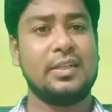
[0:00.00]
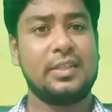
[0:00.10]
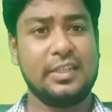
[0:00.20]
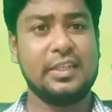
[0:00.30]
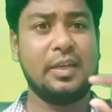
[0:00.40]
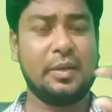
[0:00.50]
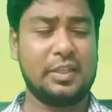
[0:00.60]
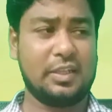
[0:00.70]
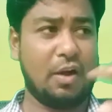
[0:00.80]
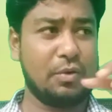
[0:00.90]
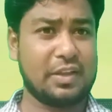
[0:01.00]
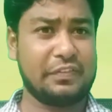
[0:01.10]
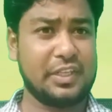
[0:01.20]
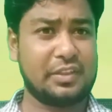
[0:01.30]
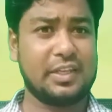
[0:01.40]
in out
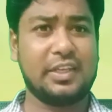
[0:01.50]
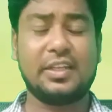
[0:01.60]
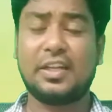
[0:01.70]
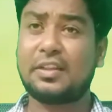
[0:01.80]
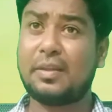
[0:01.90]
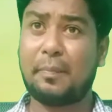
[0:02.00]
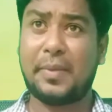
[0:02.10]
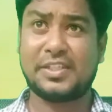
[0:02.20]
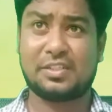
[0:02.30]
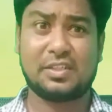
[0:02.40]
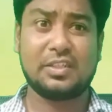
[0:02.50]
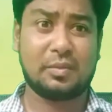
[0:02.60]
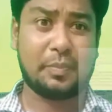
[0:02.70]
of the 3 year, the best in